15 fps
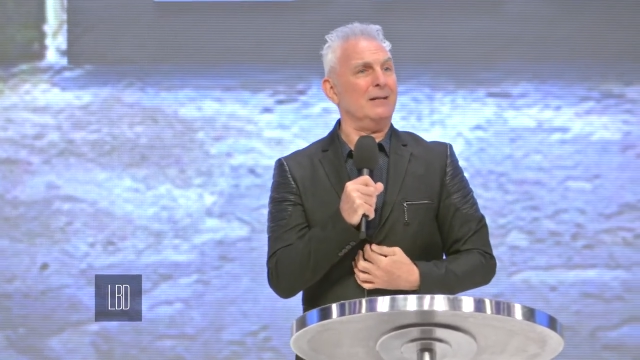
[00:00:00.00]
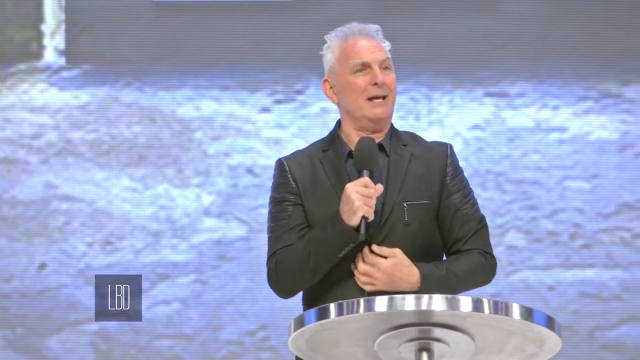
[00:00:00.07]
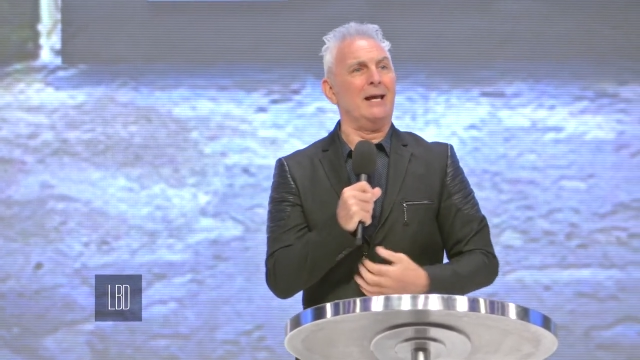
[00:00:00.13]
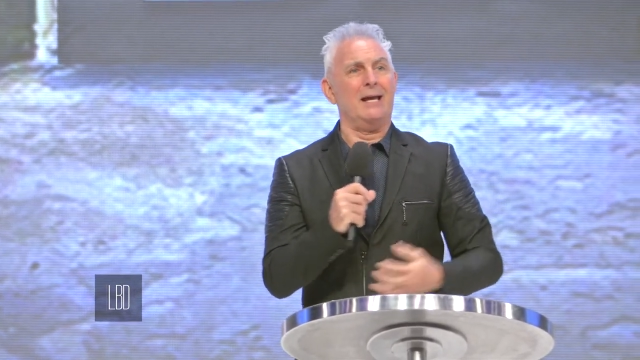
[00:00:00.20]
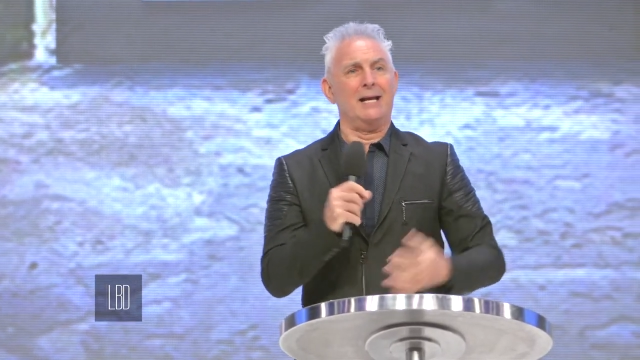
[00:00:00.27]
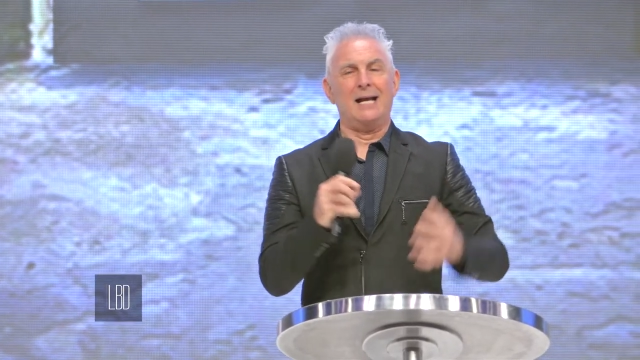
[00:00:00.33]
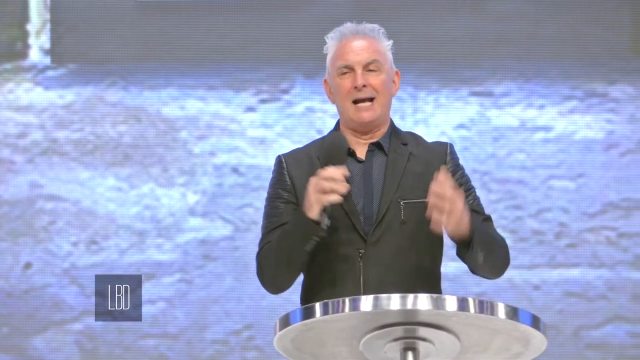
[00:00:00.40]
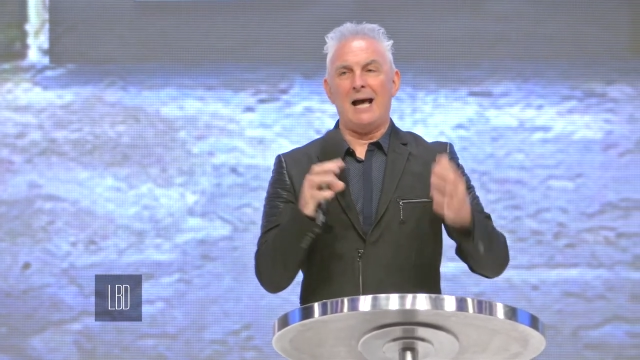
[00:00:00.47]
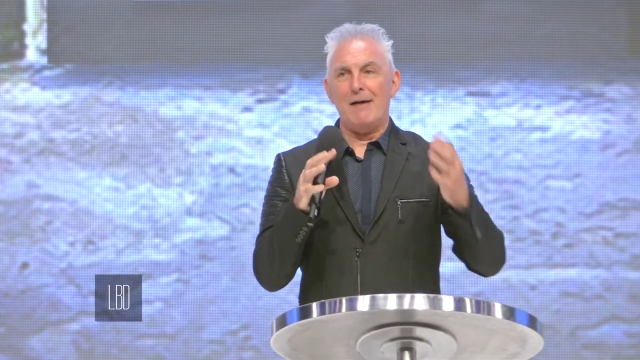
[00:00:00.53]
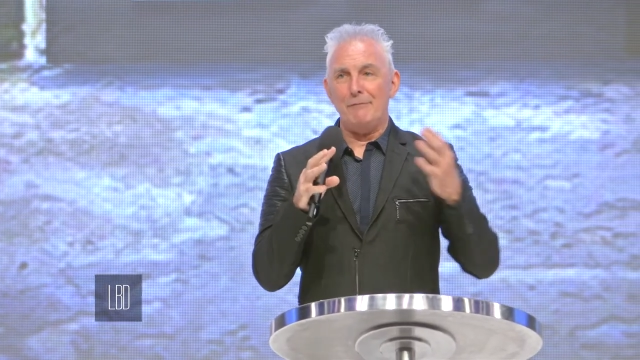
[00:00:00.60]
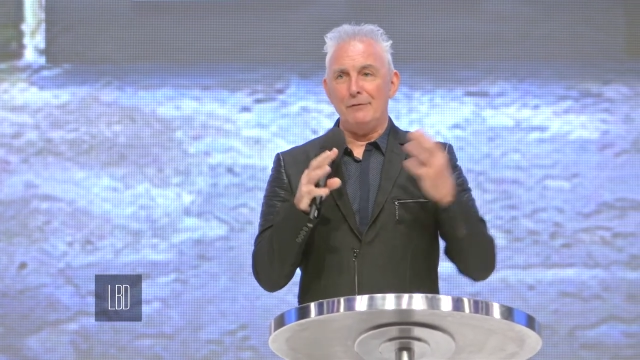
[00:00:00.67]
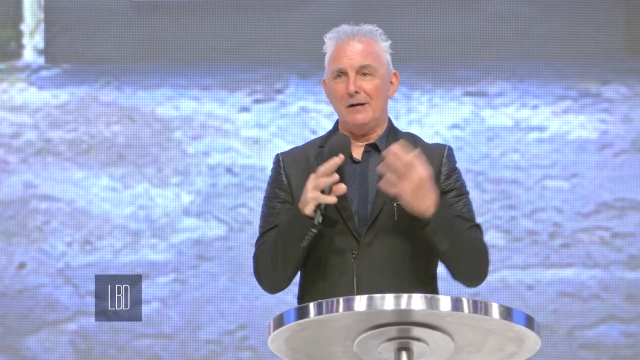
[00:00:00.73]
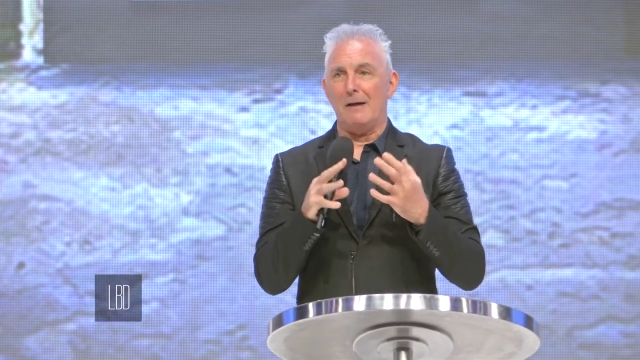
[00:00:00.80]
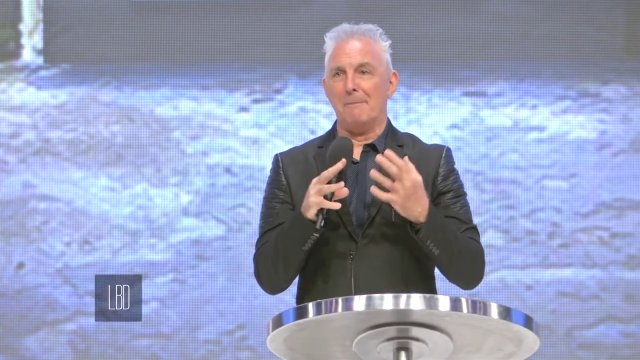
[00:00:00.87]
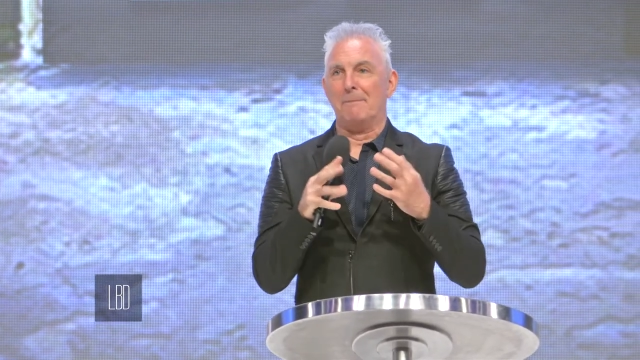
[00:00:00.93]
They
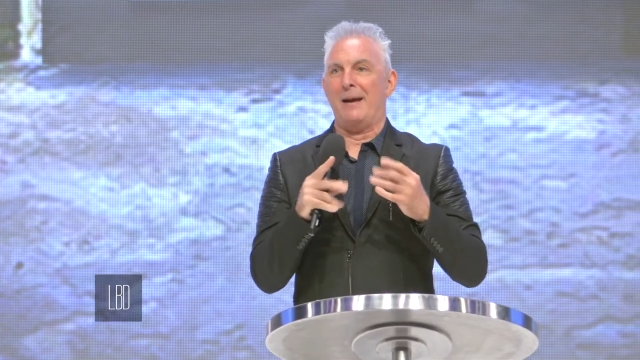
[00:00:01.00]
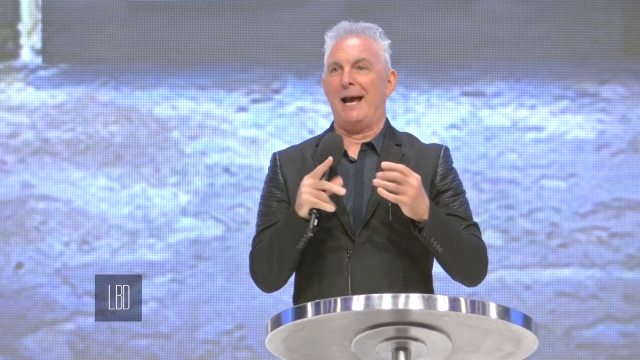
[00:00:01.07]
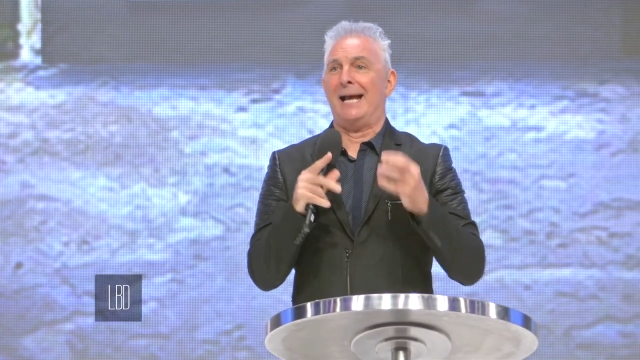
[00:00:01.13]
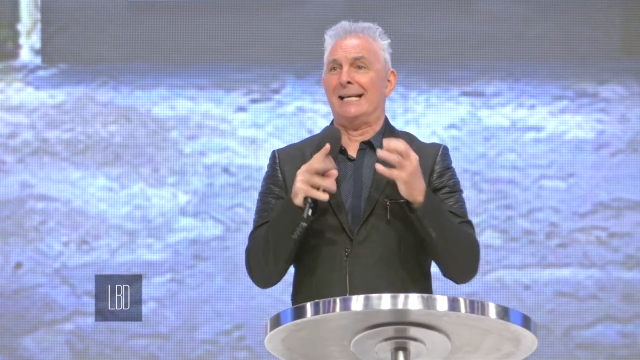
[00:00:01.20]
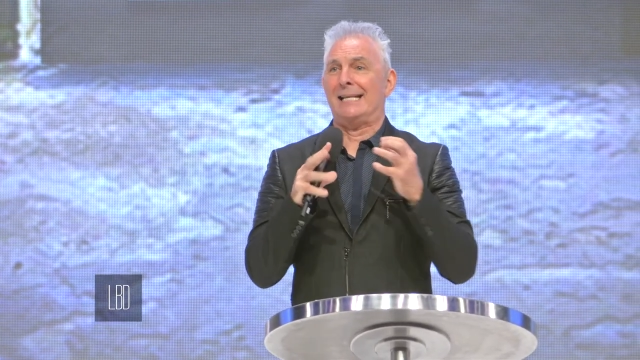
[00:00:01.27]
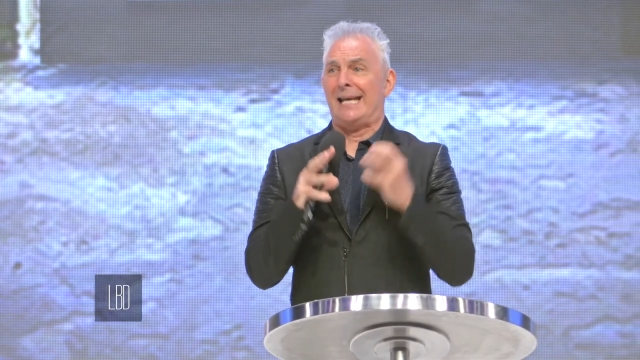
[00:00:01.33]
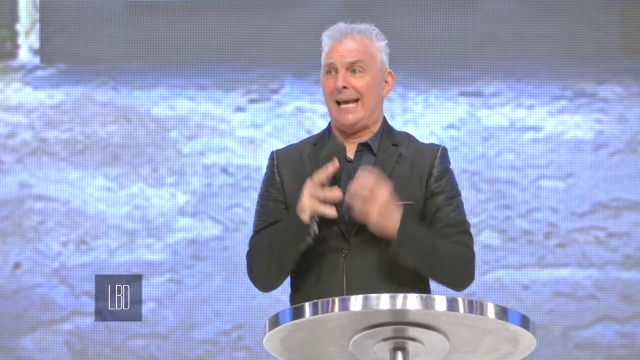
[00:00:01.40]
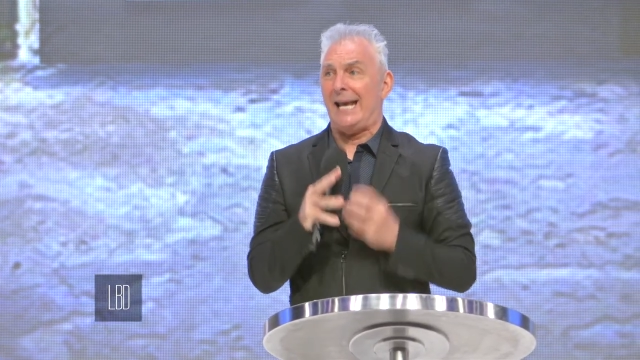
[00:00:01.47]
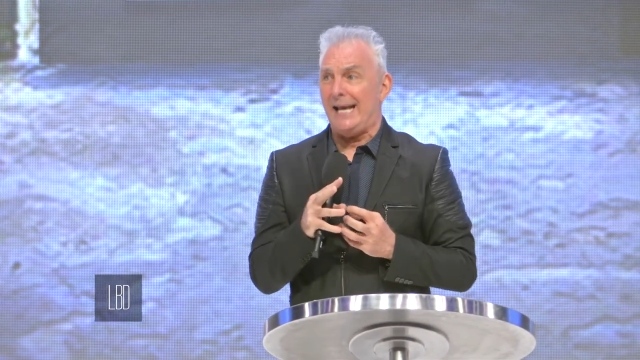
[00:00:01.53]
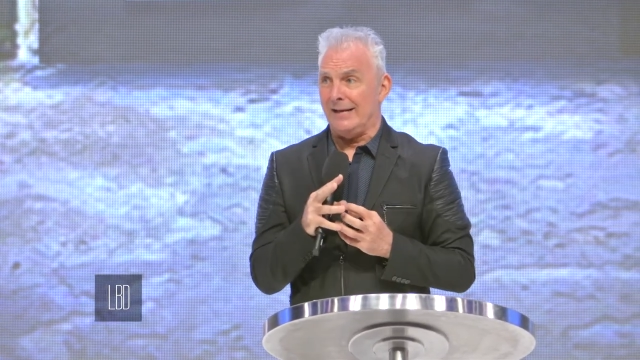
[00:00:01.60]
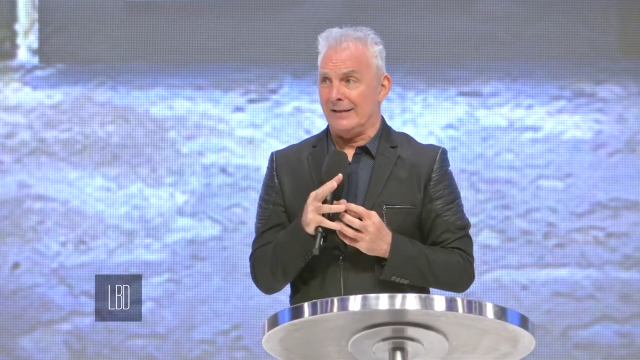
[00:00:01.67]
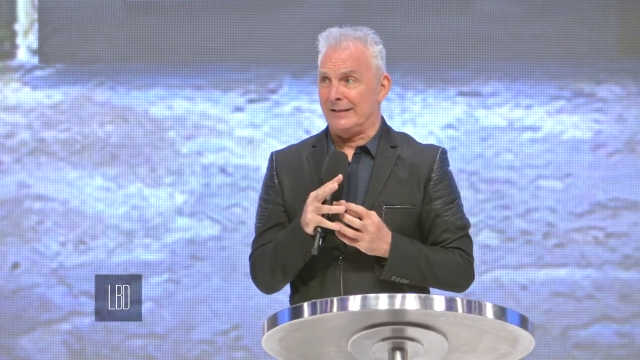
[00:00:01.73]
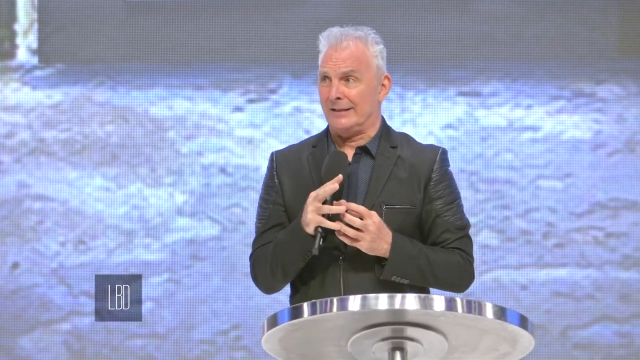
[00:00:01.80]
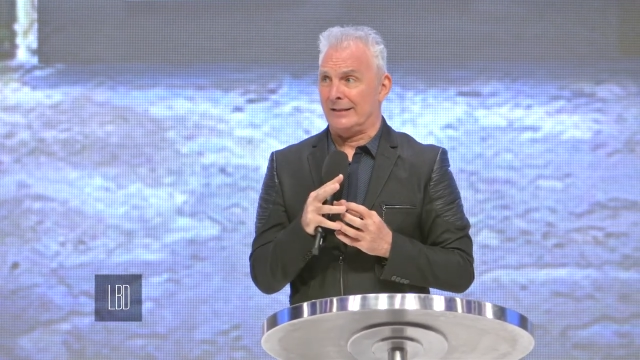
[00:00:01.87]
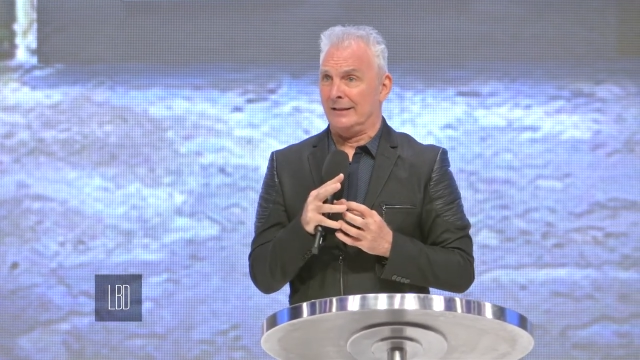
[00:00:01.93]
covered up and
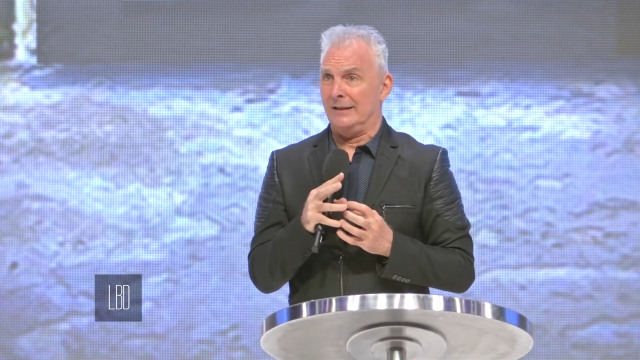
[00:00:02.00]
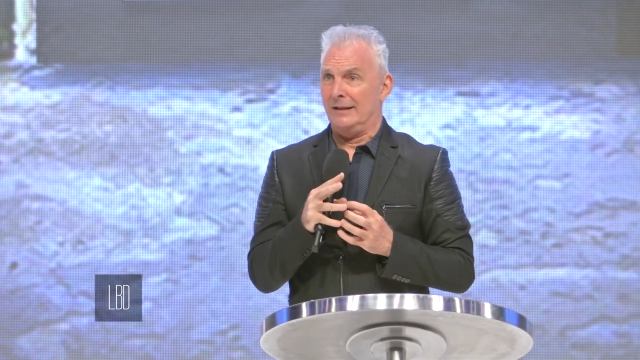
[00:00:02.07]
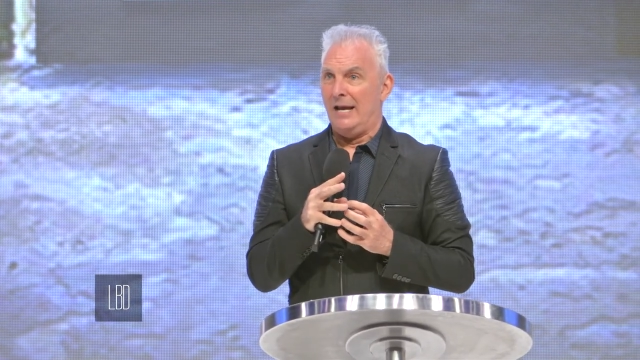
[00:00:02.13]
hid